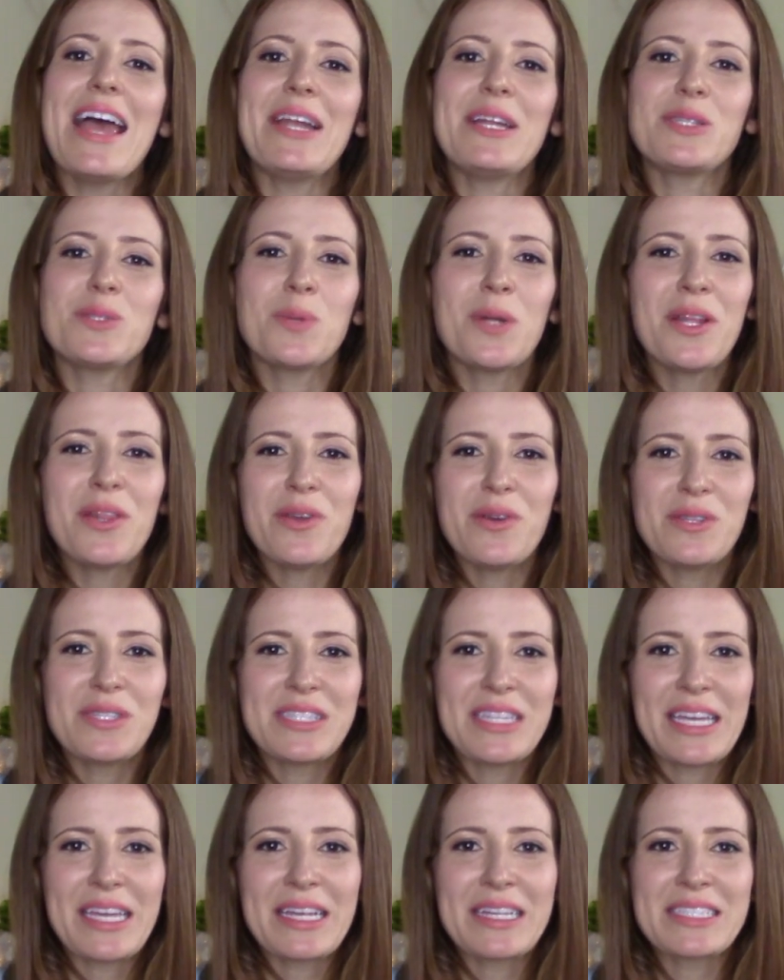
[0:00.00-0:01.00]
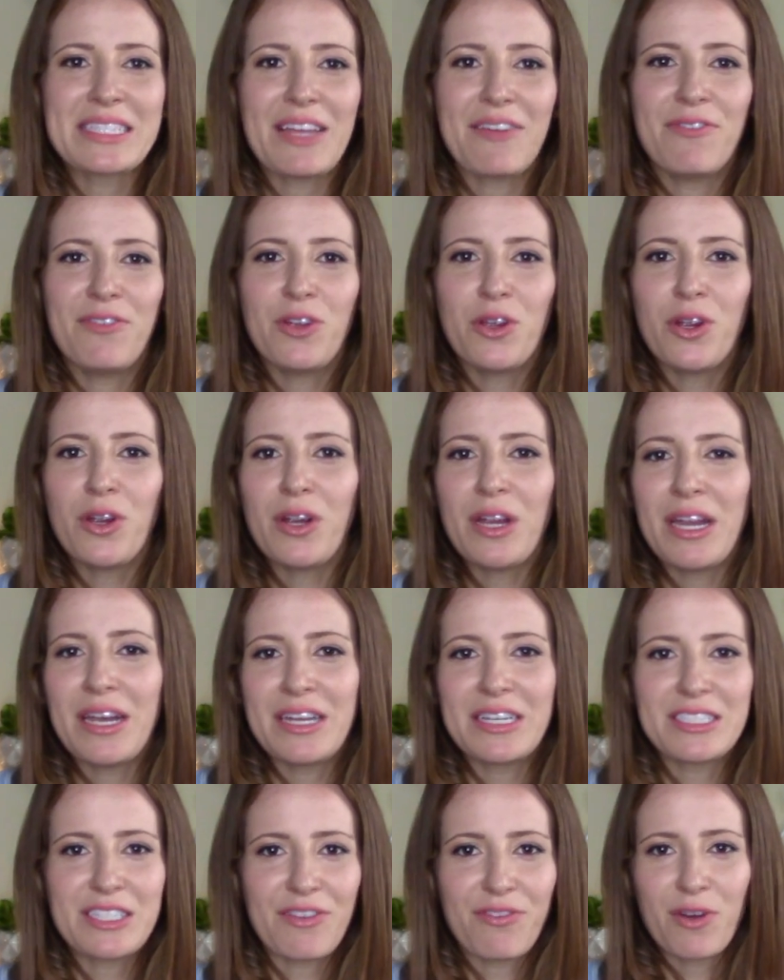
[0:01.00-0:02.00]
And it's one of those things, if you're in
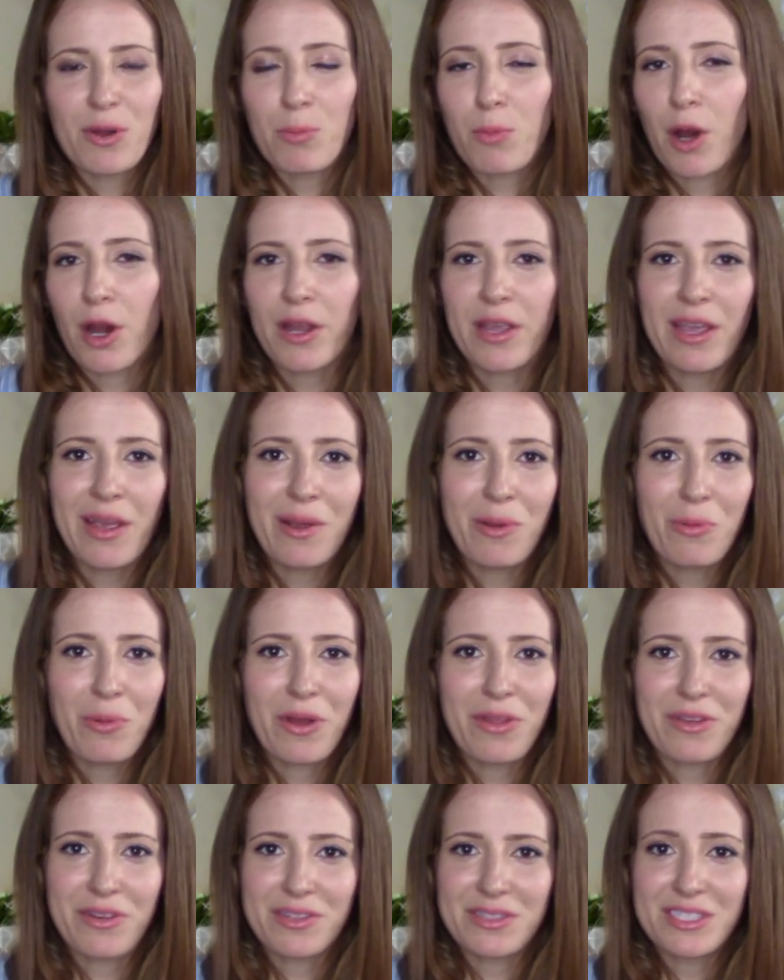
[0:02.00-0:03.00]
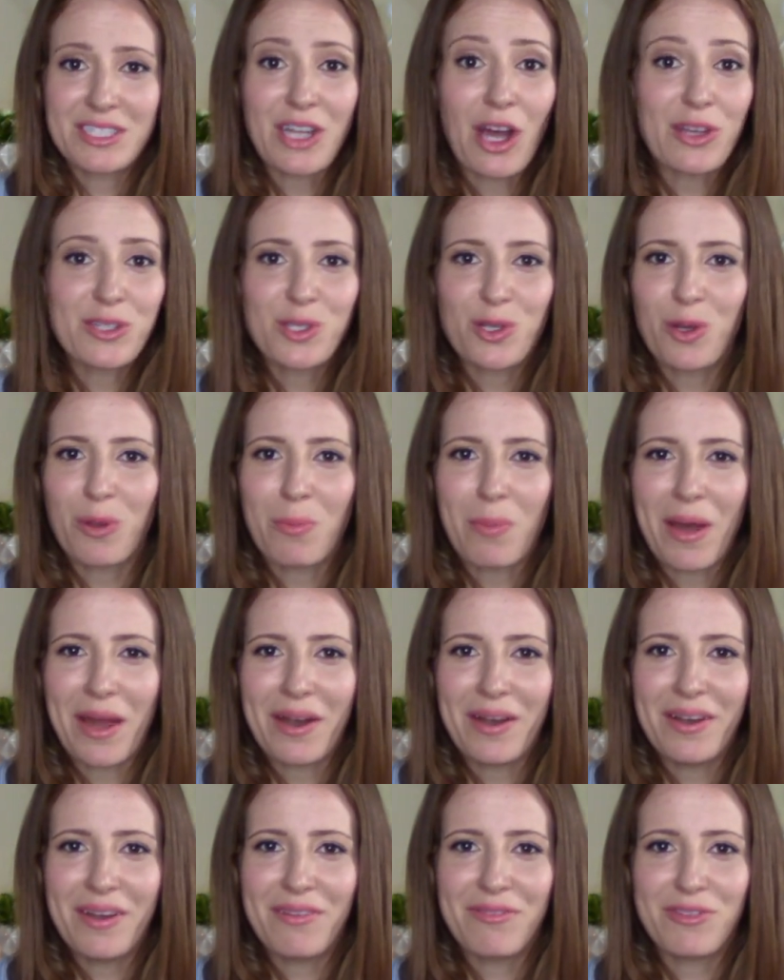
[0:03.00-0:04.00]
a different market where it's not so
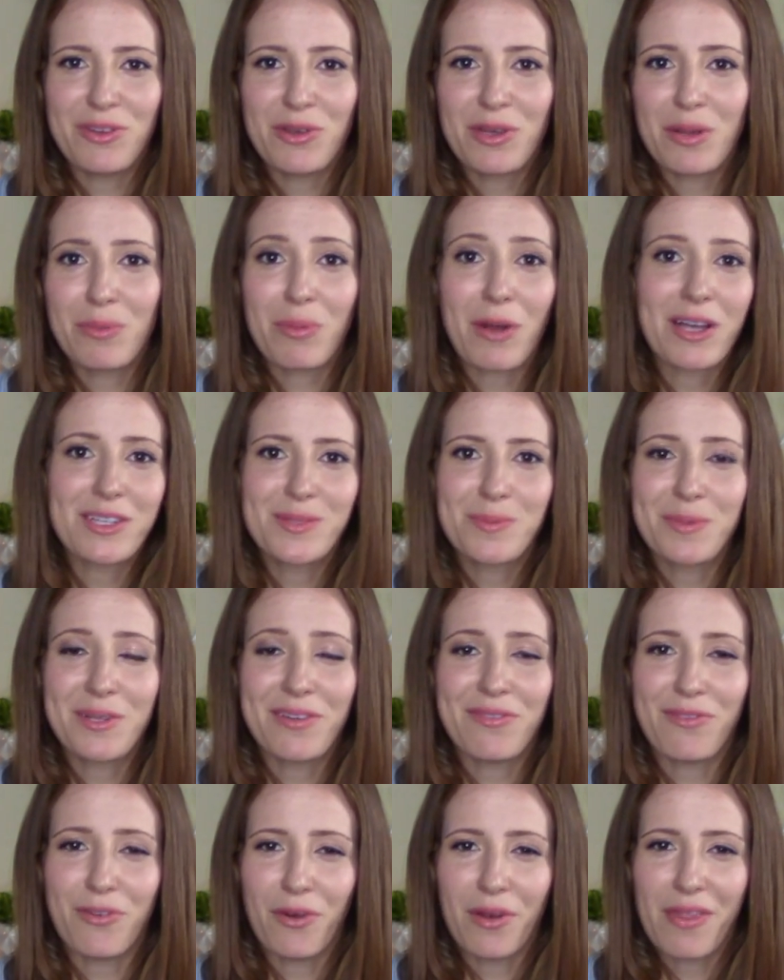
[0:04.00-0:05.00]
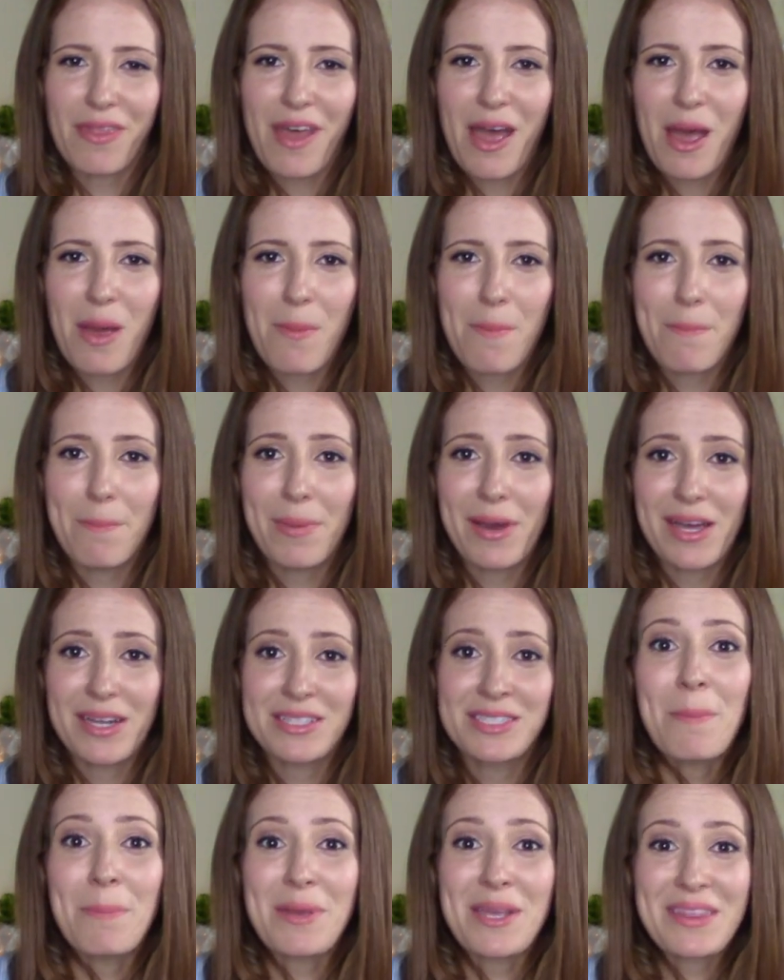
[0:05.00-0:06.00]
competitive, you can possibly avoid that.
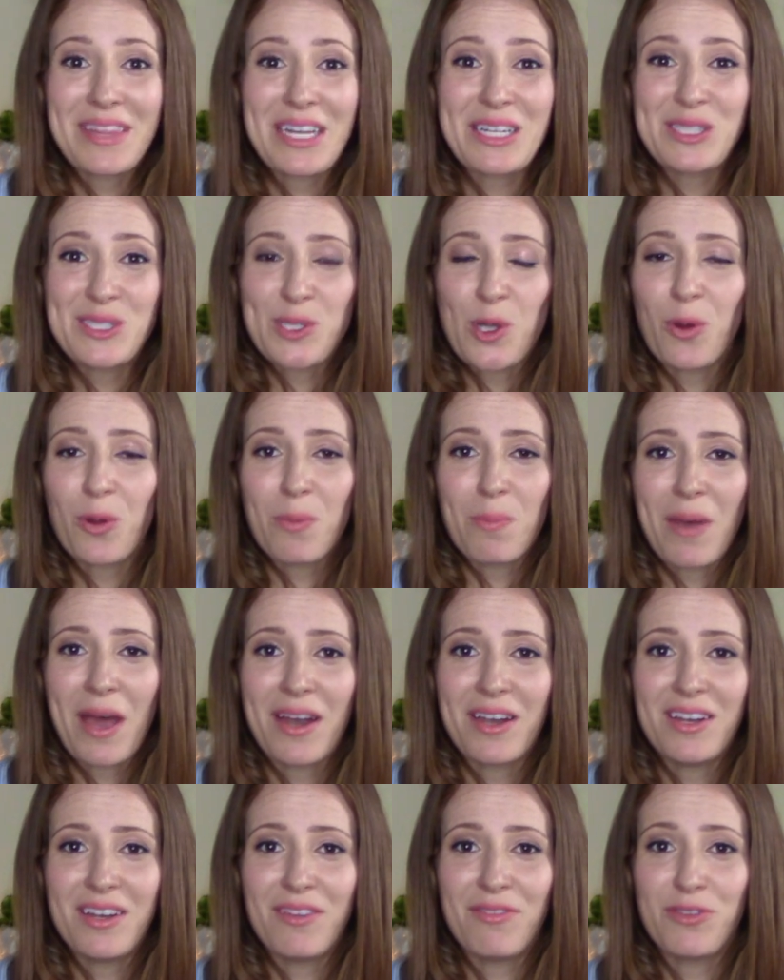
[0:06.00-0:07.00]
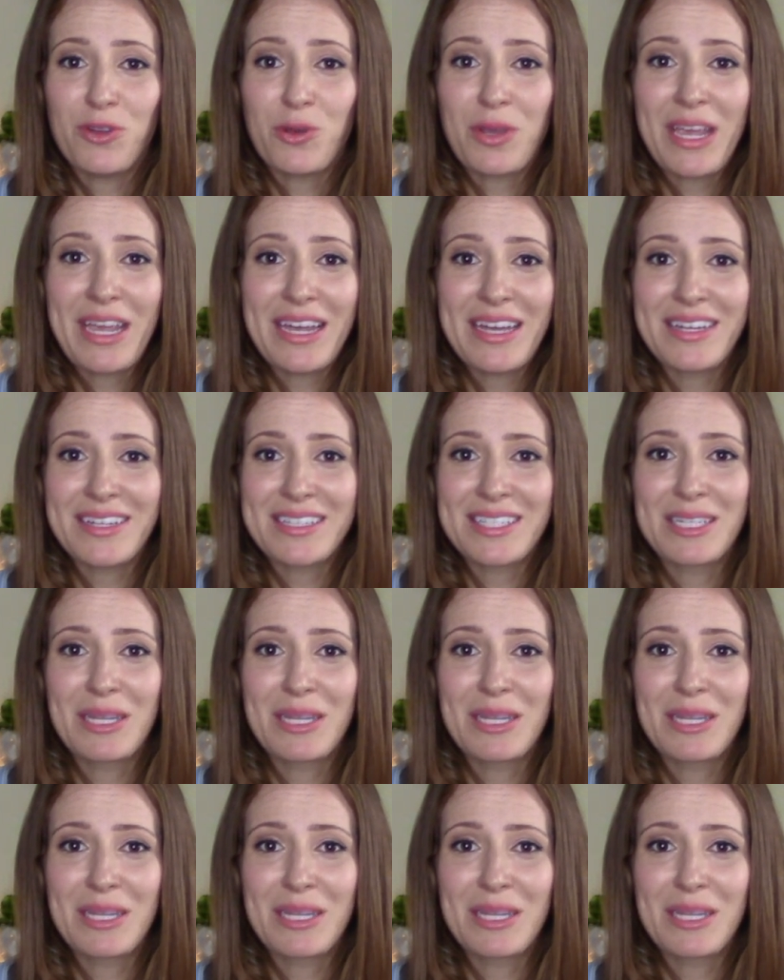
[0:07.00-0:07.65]
But being that it's so competitive, you can't